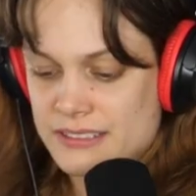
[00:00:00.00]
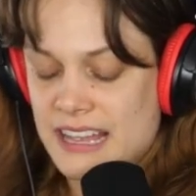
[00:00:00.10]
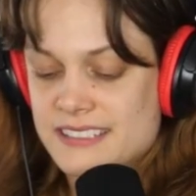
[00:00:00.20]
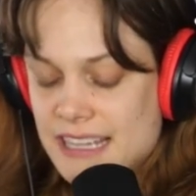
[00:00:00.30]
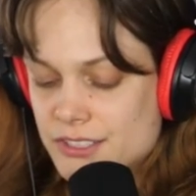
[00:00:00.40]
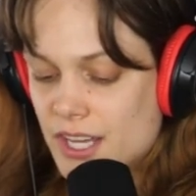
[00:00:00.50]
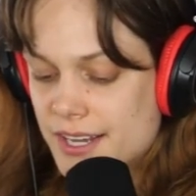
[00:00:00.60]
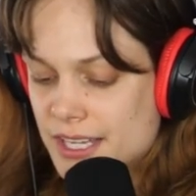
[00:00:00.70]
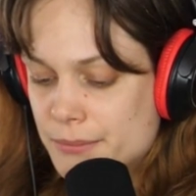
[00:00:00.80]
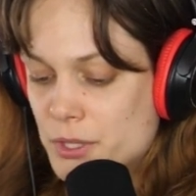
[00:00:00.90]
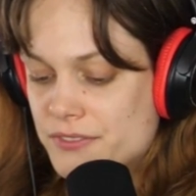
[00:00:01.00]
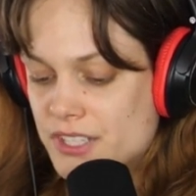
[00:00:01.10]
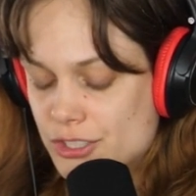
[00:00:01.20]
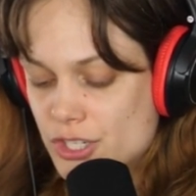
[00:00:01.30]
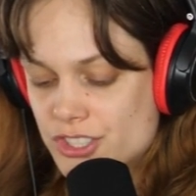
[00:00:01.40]
Denzel taught him, you have
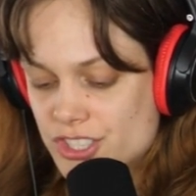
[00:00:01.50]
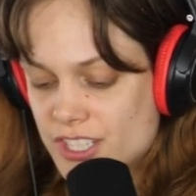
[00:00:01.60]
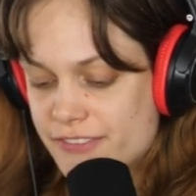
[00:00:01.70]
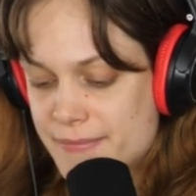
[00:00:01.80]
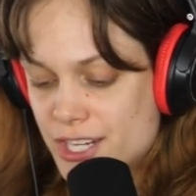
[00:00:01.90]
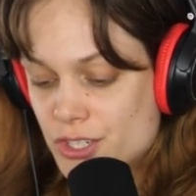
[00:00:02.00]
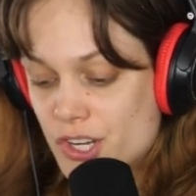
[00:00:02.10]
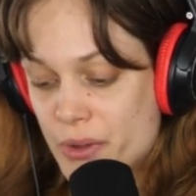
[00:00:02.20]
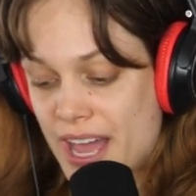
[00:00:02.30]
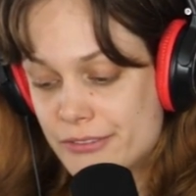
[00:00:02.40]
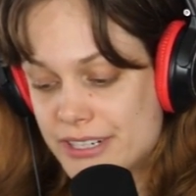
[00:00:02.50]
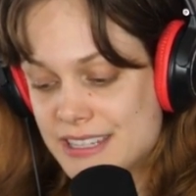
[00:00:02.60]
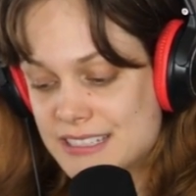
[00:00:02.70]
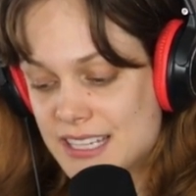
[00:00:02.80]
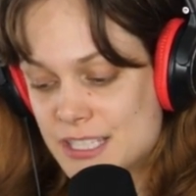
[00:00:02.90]
to like trust yourself, man. You know how to
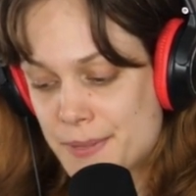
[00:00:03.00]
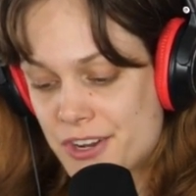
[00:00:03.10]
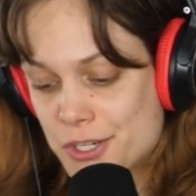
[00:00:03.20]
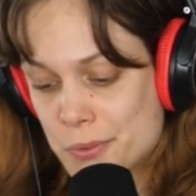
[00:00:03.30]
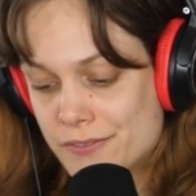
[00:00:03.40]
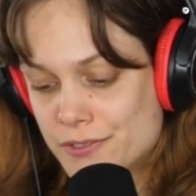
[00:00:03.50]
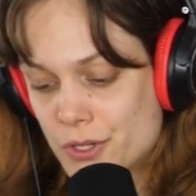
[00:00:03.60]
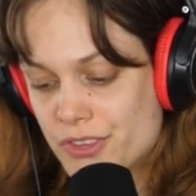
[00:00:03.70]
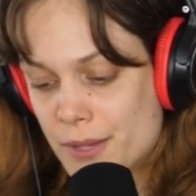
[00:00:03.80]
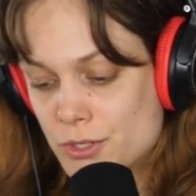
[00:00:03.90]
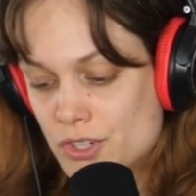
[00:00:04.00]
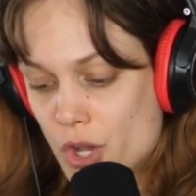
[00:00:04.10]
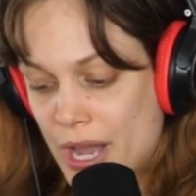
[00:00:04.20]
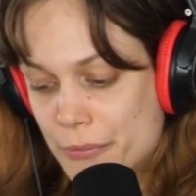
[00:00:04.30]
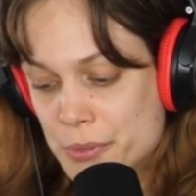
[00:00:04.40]
read these lines better than whoever wrote them. You
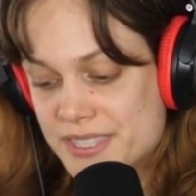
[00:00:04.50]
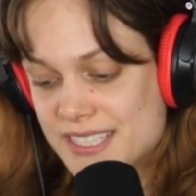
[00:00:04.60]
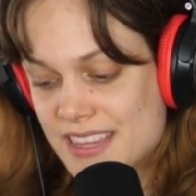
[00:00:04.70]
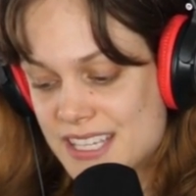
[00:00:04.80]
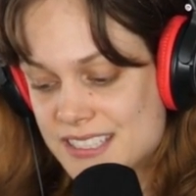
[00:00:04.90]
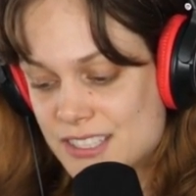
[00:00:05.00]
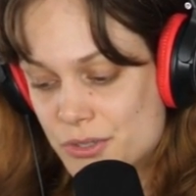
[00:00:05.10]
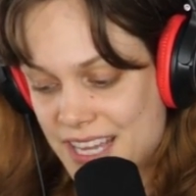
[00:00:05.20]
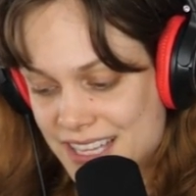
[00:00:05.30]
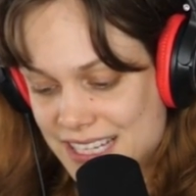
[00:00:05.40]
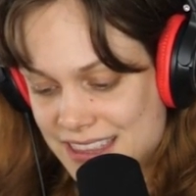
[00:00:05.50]
know how we would say this. So say it